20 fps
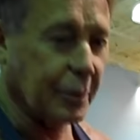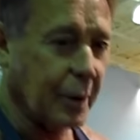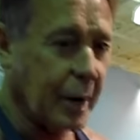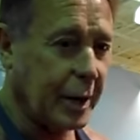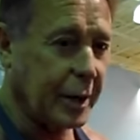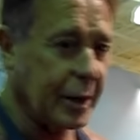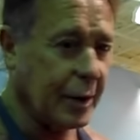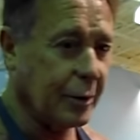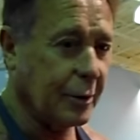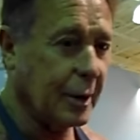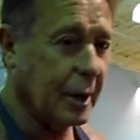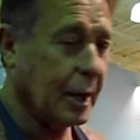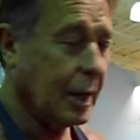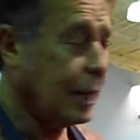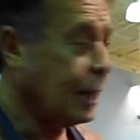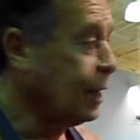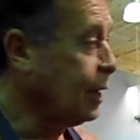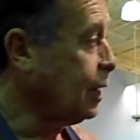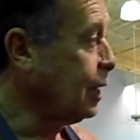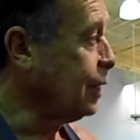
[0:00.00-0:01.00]
the radio,
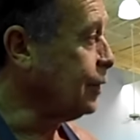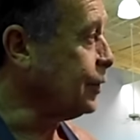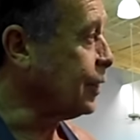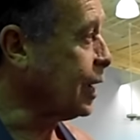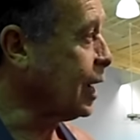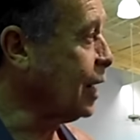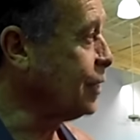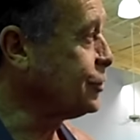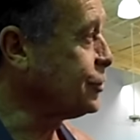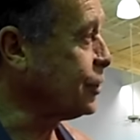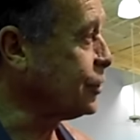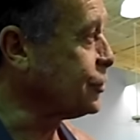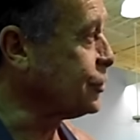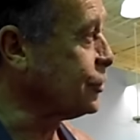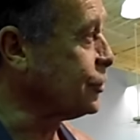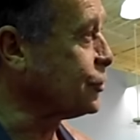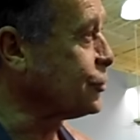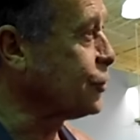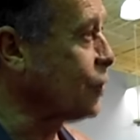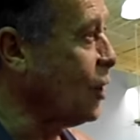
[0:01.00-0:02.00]
and the guy says
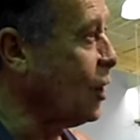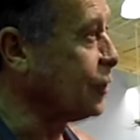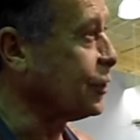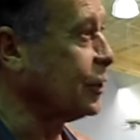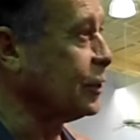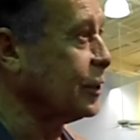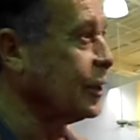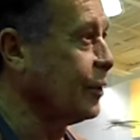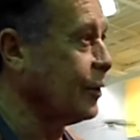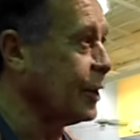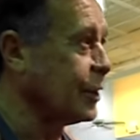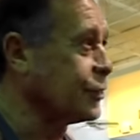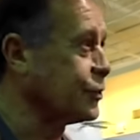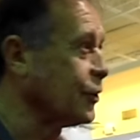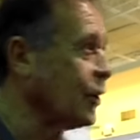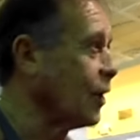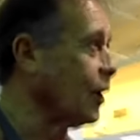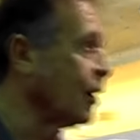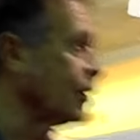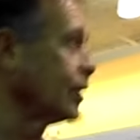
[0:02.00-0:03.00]
in the song, the lyrics
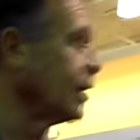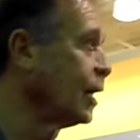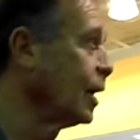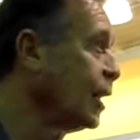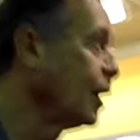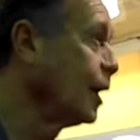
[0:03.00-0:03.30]
are,